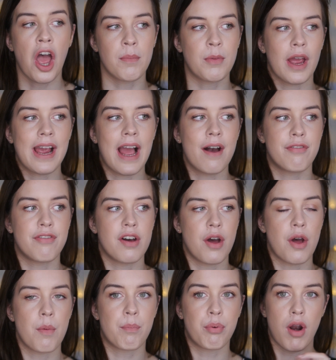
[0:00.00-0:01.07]
I'm going out
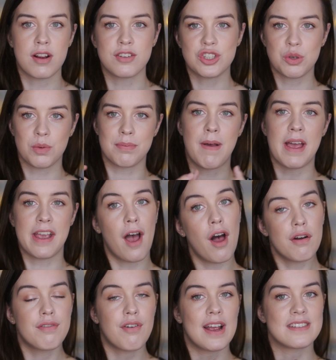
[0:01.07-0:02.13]
for brunch with my
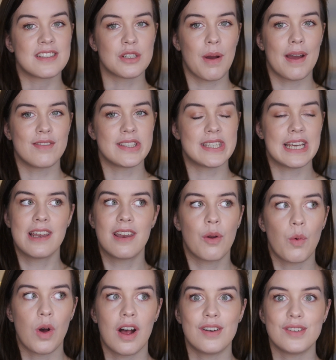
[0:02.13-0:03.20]
girlfriends who I haven't seen in
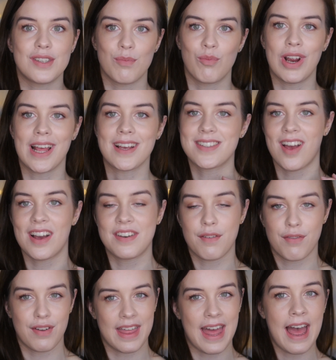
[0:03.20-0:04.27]
a while, so I'm really
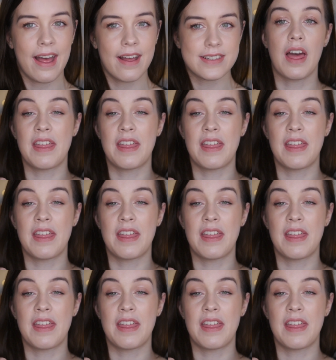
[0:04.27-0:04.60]
excited for that.